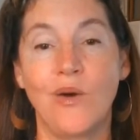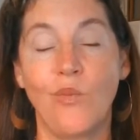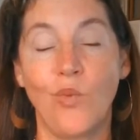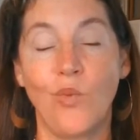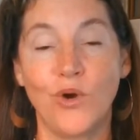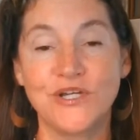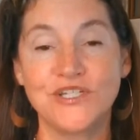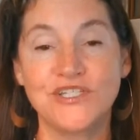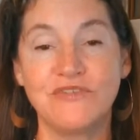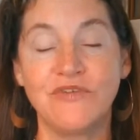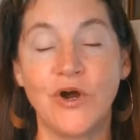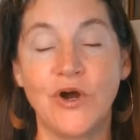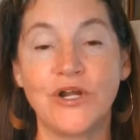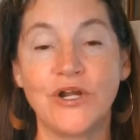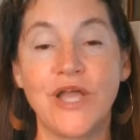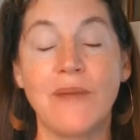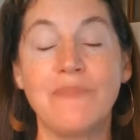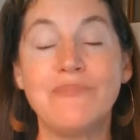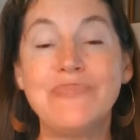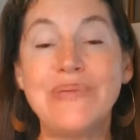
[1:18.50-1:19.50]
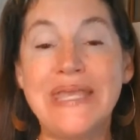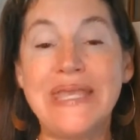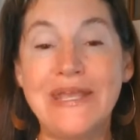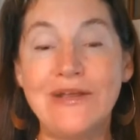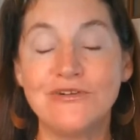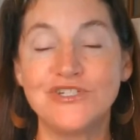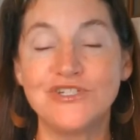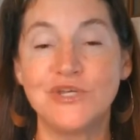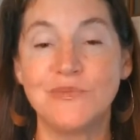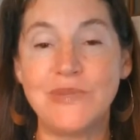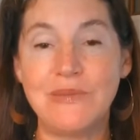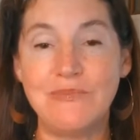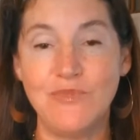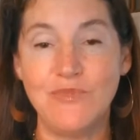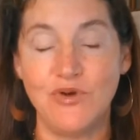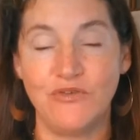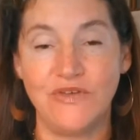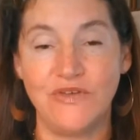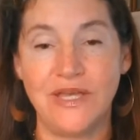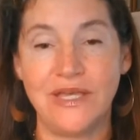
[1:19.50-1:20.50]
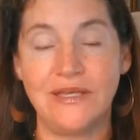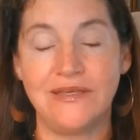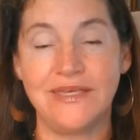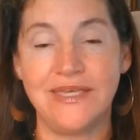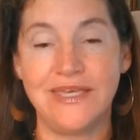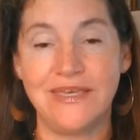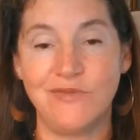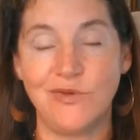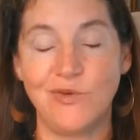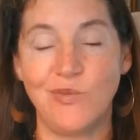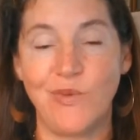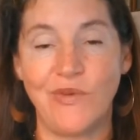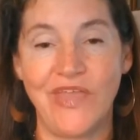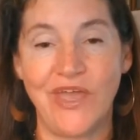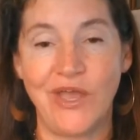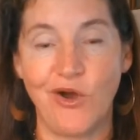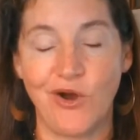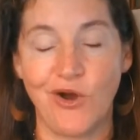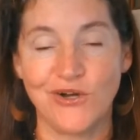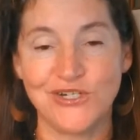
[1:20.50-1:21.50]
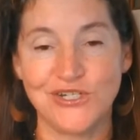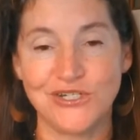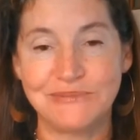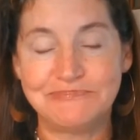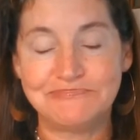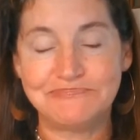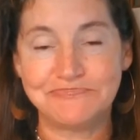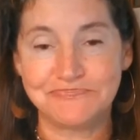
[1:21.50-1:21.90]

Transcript: works of art appear to be moving even when they aren't.